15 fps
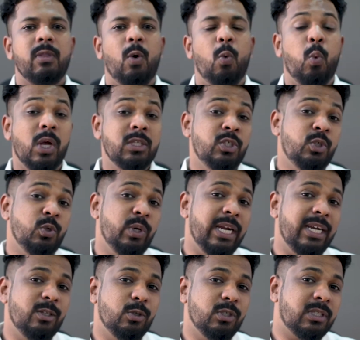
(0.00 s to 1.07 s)
Once you
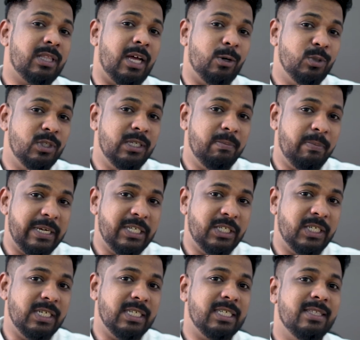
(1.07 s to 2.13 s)
get those 1,000
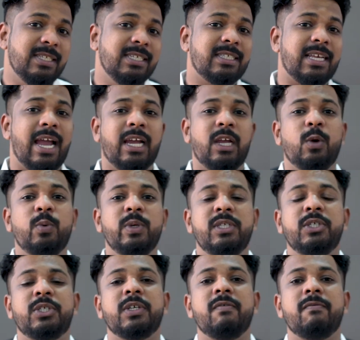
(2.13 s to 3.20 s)
patients in this
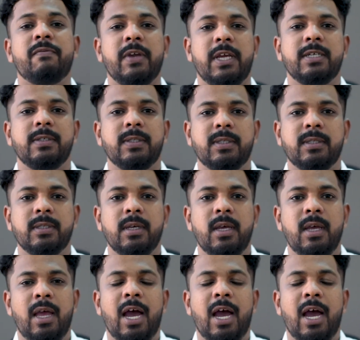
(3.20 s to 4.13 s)
acquisition phase,